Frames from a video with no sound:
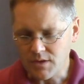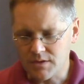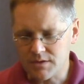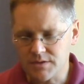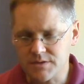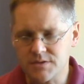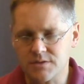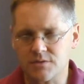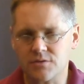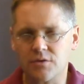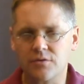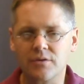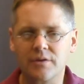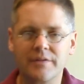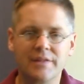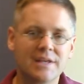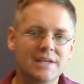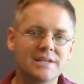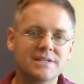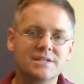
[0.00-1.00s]
Certainly
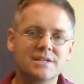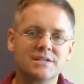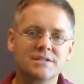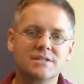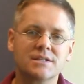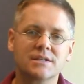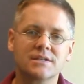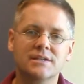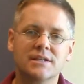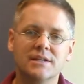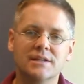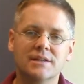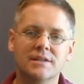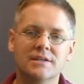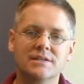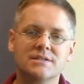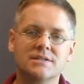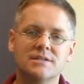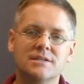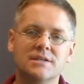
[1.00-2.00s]
the easiest thing
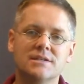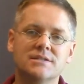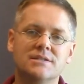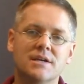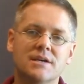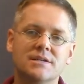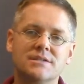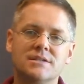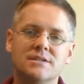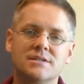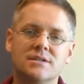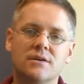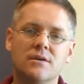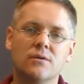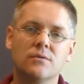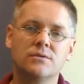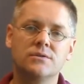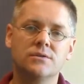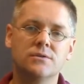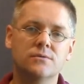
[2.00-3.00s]
to these days is to
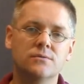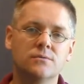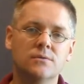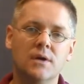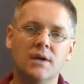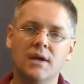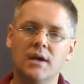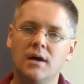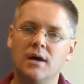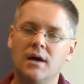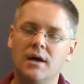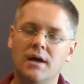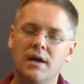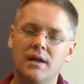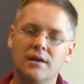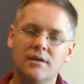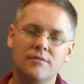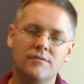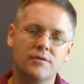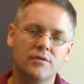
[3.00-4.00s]
go to
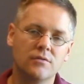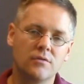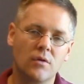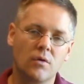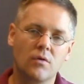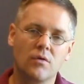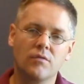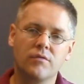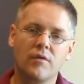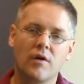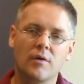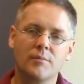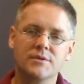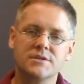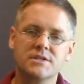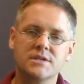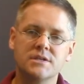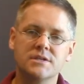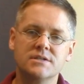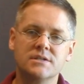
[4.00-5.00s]
any of your local
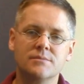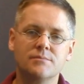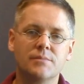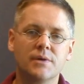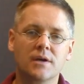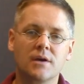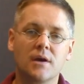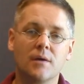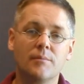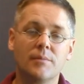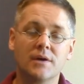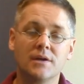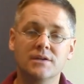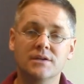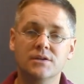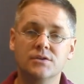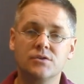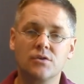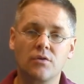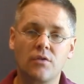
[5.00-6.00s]
pharmacies and pick up a
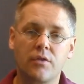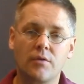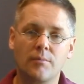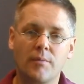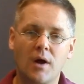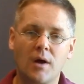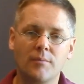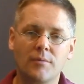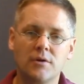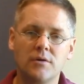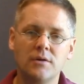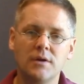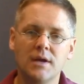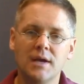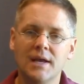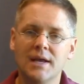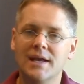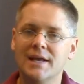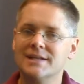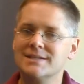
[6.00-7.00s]
digital thermometer.
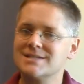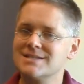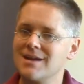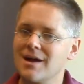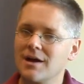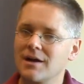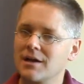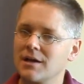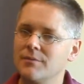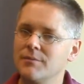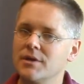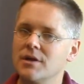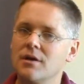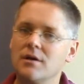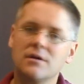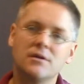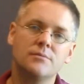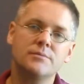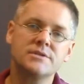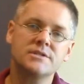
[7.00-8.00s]
It's not going to be
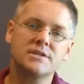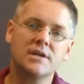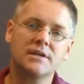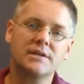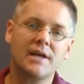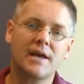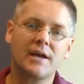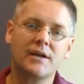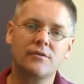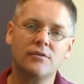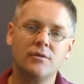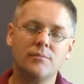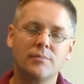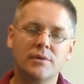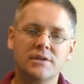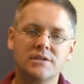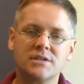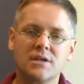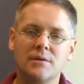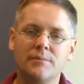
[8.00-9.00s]
100% accurate, but
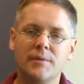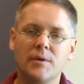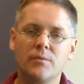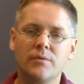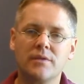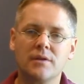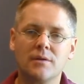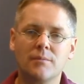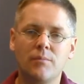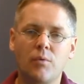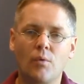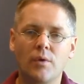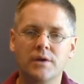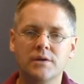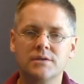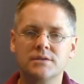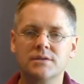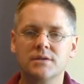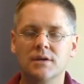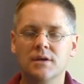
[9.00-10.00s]
it's going to be within a
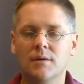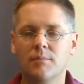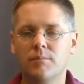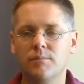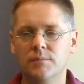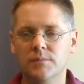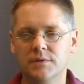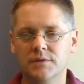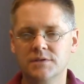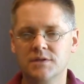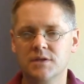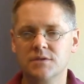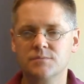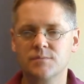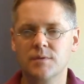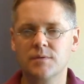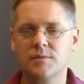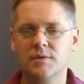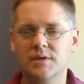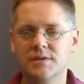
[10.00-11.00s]
point,
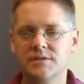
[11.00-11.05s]
0.2,